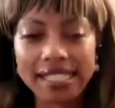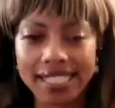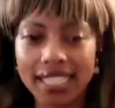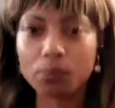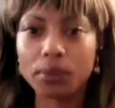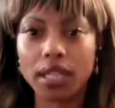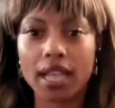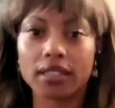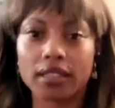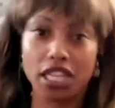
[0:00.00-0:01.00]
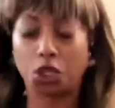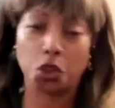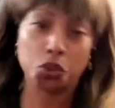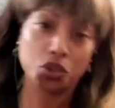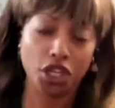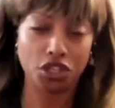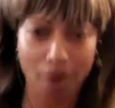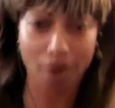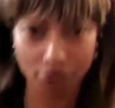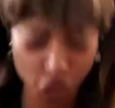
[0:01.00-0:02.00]
as simple as it goes against
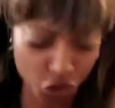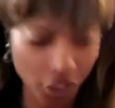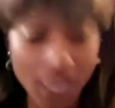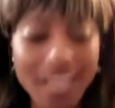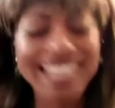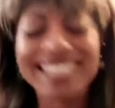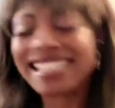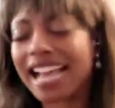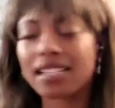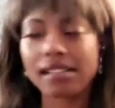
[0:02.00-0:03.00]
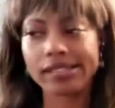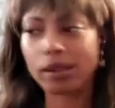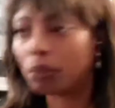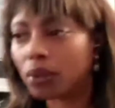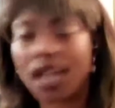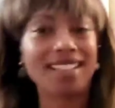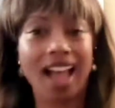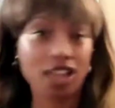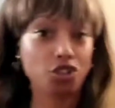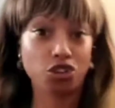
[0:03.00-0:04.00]
my religion. It's not as simple as
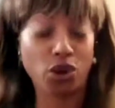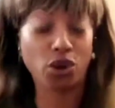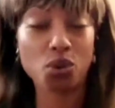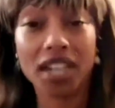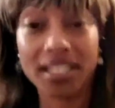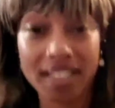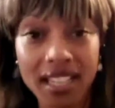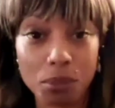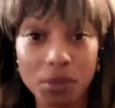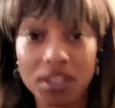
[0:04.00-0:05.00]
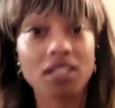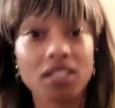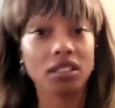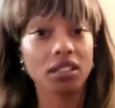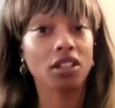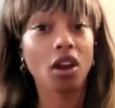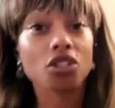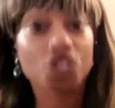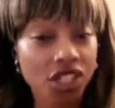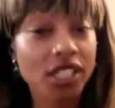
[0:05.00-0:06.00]
I just don't want to take it because y'all
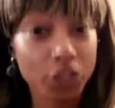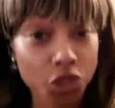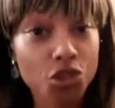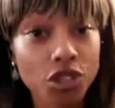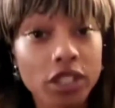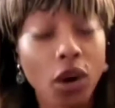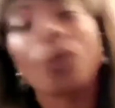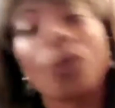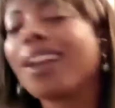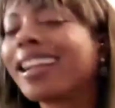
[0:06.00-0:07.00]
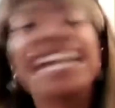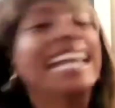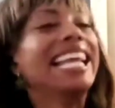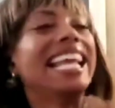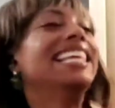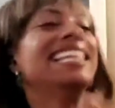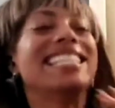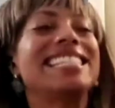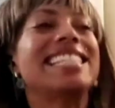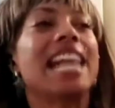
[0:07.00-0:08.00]
shit usually don't work.
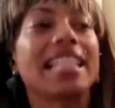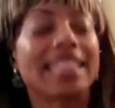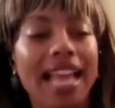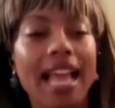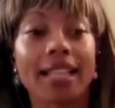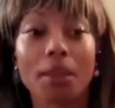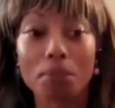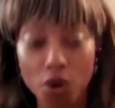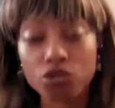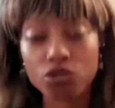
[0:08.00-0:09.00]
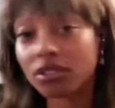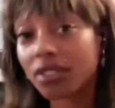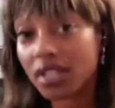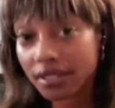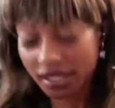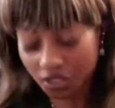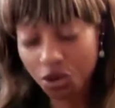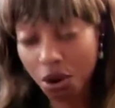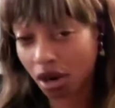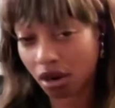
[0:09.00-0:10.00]
It's not that. Most of us, to
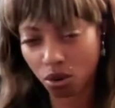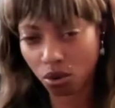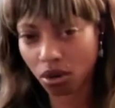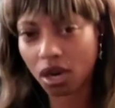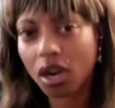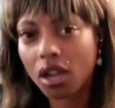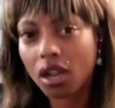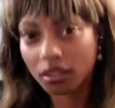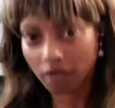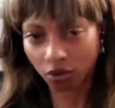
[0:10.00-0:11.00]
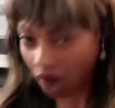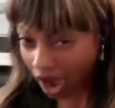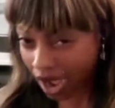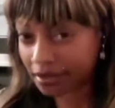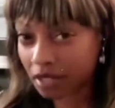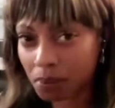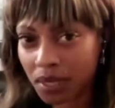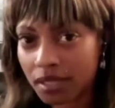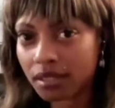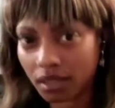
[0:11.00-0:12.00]
our core, that are highly
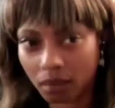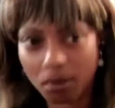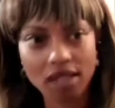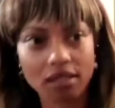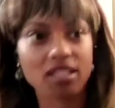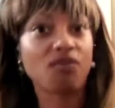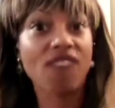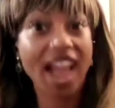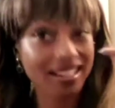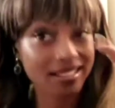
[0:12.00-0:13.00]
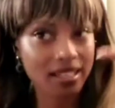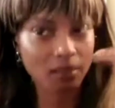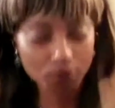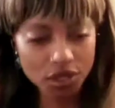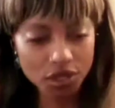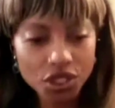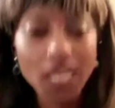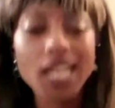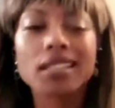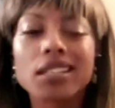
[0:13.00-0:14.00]
pissed about this vaccine push
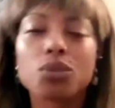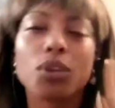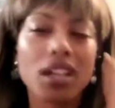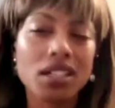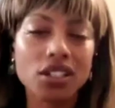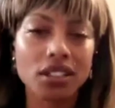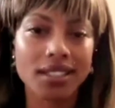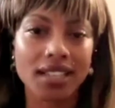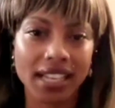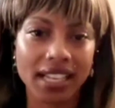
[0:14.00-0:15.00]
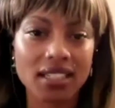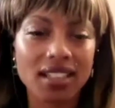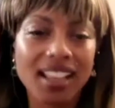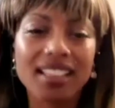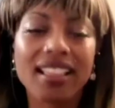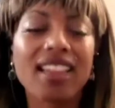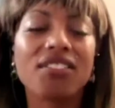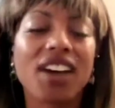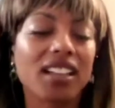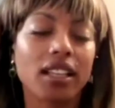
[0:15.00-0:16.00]
is because we understand they
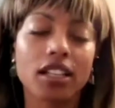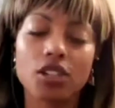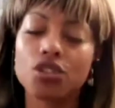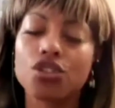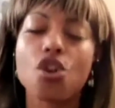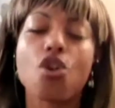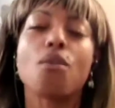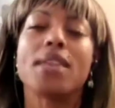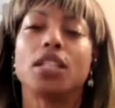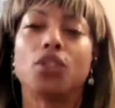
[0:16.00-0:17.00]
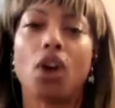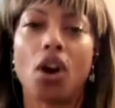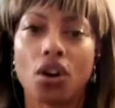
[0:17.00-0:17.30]
have violated so many laws.